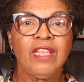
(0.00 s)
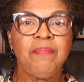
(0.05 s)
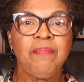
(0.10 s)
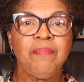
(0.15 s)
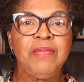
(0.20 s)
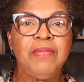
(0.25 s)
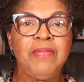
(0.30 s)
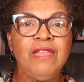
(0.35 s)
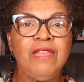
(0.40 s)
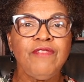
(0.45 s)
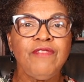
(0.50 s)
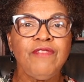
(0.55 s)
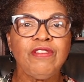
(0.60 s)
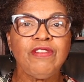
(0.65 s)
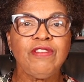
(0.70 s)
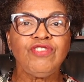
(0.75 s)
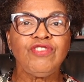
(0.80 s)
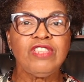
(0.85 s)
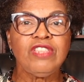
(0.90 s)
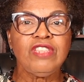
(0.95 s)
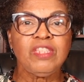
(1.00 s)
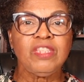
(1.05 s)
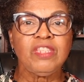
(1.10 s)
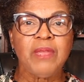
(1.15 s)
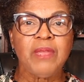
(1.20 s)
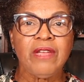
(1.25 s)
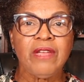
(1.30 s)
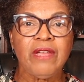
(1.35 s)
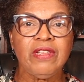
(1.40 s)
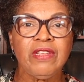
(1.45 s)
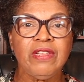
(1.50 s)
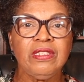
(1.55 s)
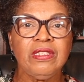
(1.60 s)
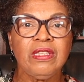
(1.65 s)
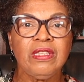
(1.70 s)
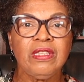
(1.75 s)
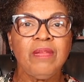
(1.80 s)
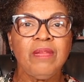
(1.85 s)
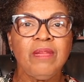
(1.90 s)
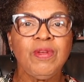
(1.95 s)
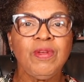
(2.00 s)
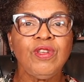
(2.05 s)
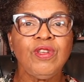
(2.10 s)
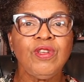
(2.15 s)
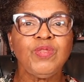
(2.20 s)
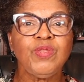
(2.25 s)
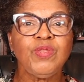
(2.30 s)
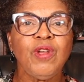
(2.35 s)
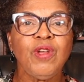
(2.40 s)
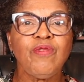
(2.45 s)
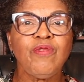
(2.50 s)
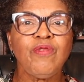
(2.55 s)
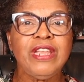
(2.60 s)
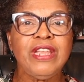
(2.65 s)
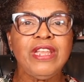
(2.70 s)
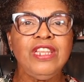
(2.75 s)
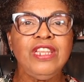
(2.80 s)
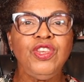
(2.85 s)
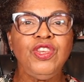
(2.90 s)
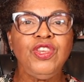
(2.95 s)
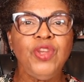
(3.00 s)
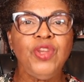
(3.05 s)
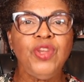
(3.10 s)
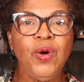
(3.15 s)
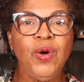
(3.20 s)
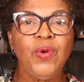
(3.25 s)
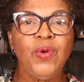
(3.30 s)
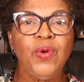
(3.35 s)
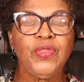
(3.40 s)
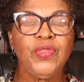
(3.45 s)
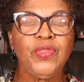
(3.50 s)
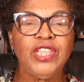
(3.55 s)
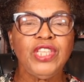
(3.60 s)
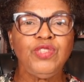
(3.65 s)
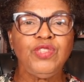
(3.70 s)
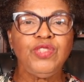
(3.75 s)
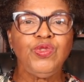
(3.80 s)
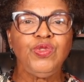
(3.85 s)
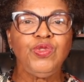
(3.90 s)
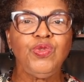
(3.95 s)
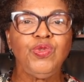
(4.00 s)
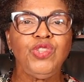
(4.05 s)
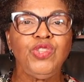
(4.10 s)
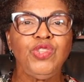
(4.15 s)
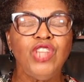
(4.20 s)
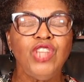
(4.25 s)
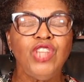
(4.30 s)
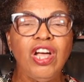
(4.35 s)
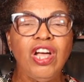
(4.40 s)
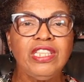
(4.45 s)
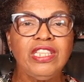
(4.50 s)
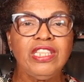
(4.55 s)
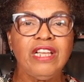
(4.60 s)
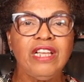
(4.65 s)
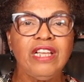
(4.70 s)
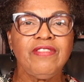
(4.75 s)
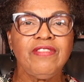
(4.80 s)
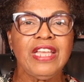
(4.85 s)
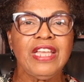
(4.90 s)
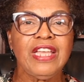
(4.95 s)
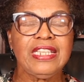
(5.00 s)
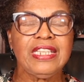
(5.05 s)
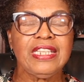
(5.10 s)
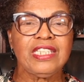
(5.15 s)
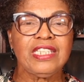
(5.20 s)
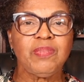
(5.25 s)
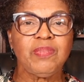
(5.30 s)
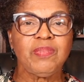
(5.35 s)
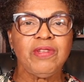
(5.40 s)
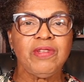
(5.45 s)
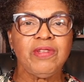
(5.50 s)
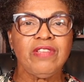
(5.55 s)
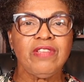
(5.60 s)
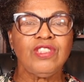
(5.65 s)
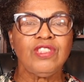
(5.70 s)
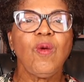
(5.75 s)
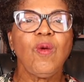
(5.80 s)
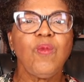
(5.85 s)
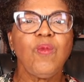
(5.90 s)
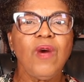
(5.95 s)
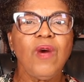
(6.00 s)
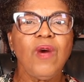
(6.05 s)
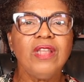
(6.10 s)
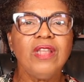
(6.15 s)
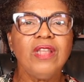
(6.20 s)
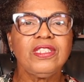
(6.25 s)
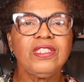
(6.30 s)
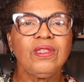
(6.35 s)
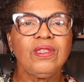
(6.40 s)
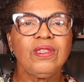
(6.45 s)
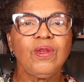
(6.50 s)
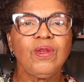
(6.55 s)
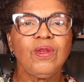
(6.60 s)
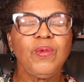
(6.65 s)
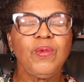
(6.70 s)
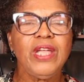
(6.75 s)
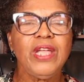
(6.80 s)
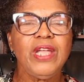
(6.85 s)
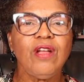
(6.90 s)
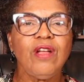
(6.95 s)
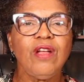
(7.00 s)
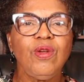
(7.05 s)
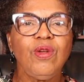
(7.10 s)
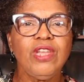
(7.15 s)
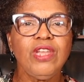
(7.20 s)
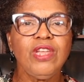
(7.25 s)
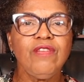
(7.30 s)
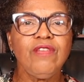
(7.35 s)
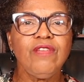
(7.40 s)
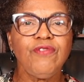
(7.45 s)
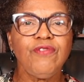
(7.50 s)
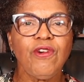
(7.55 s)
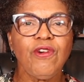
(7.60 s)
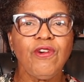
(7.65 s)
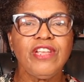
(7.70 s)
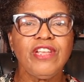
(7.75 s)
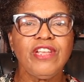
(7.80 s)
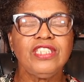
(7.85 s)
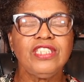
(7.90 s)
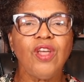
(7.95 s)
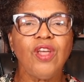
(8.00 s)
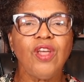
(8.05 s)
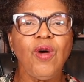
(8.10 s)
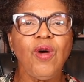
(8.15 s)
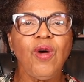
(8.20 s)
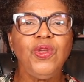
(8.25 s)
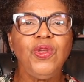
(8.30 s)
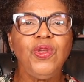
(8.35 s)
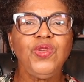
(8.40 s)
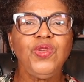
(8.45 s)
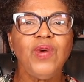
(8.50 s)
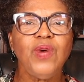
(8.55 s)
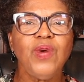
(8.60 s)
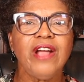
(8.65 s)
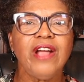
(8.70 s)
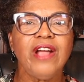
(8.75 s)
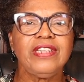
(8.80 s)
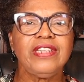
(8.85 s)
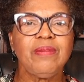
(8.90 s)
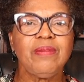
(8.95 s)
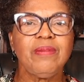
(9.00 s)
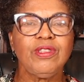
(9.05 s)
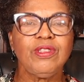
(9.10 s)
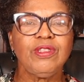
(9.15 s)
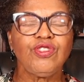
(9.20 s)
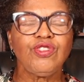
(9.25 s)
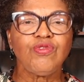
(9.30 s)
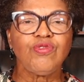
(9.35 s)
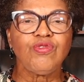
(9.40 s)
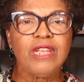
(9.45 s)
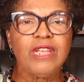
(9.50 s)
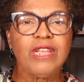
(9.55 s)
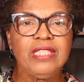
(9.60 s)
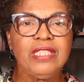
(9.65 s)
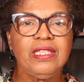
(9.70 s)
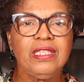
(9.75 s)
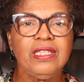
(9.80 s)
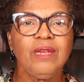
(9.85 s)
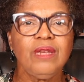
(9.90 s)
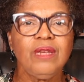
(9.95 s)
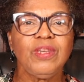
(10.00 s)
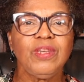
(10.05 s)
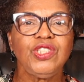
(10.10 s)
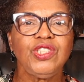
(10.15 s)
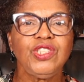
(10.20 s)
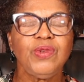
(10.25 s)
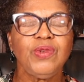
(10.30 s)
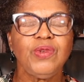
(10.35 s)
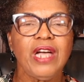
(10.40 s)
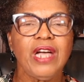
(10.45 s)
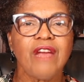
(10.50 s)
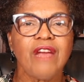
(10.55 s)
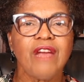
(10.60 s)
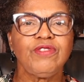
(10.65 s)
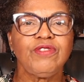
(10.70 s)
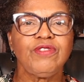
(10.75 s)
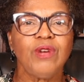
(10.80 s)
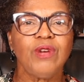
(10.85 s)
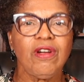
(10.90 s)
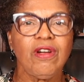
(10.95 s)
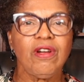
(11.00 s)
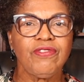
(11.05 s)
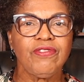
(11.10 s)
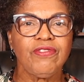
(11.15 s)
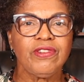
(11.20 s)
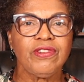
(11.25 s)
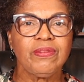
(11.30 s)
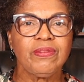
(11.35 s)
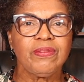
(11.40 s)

Be very transparent, because we already know that you do not have that experience. What we are looking for is how you are demonstrating what you have to offer.